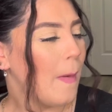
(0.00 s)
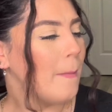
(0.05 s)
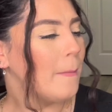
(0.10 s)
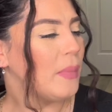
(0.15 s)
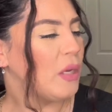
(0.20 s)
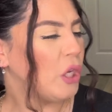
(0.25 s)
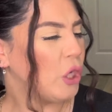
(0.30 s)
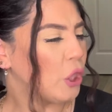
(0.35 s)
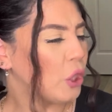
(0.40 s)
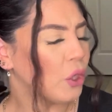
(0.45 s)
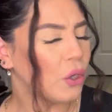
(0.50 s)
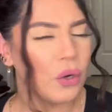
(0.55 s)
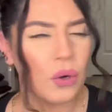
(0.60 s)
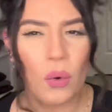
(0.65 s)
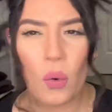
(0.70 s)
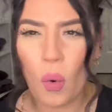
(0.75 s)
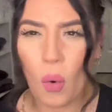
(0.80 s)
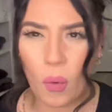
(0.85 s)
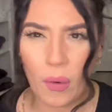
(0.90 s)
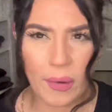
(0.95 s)
Pure
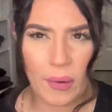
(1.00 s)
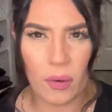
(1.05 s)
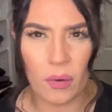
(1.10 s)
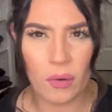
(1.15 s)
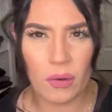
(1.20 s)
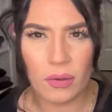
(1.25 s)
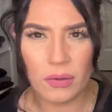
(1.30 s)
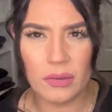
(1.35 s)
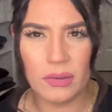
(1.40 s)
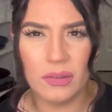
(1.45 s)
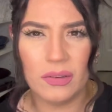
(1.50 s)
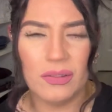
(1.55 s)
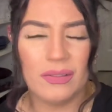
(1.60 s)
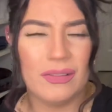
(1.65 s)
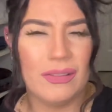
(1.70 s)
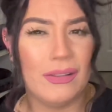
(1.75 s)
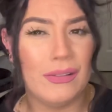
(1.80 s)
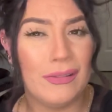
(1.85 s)
Oil.